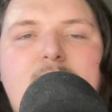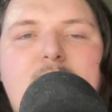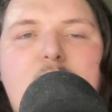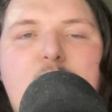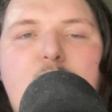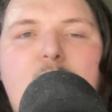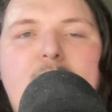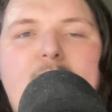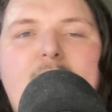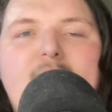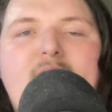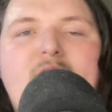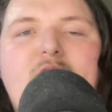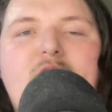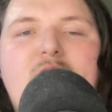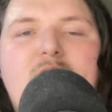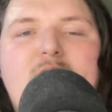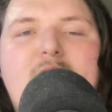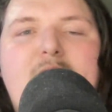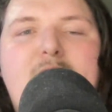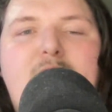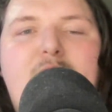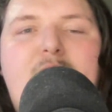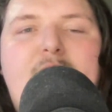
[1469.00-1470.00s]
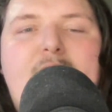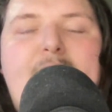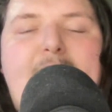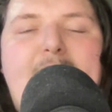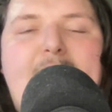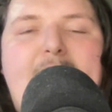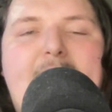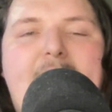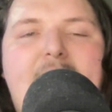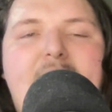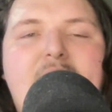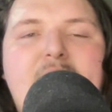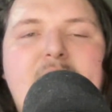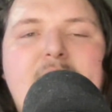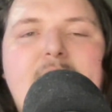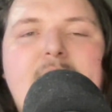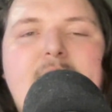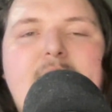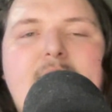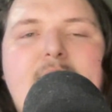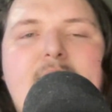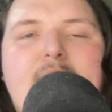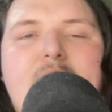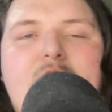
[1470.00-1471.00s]
And Wiggins is never going to have
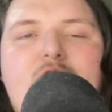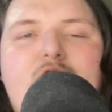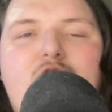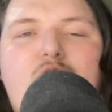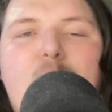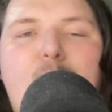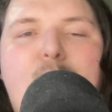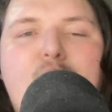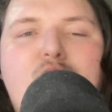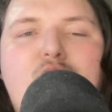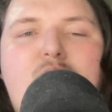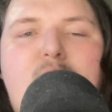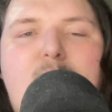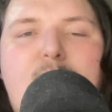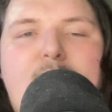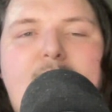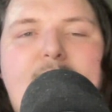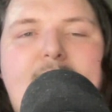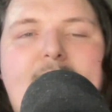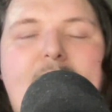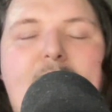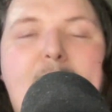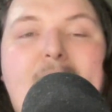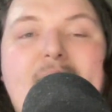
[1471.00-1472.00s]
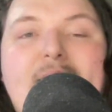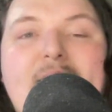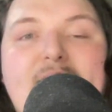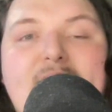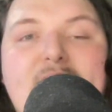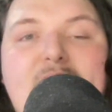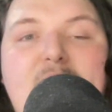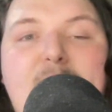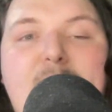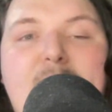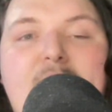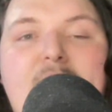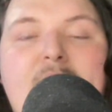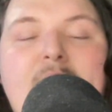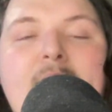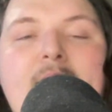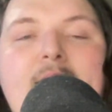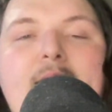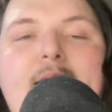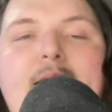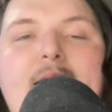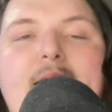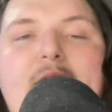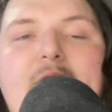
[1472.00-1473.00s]
this superstar breakout, but he is going to be
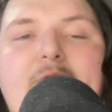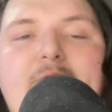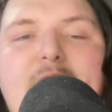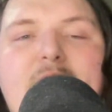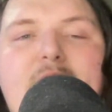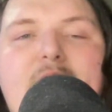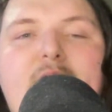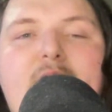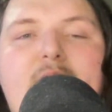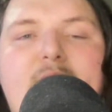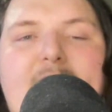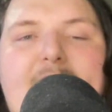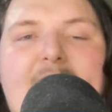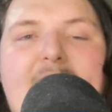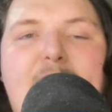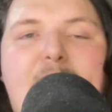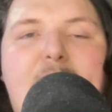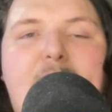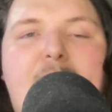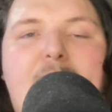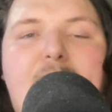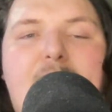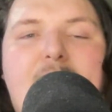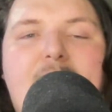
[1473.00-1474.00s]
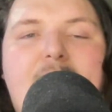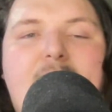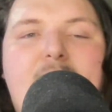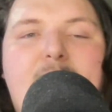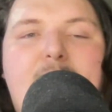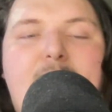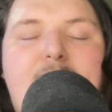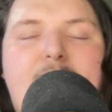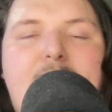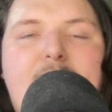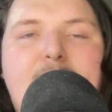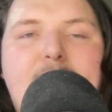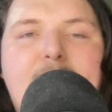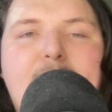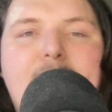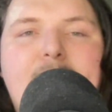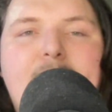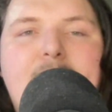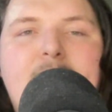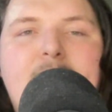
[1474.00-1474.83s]
a very reliable 3-and-D player.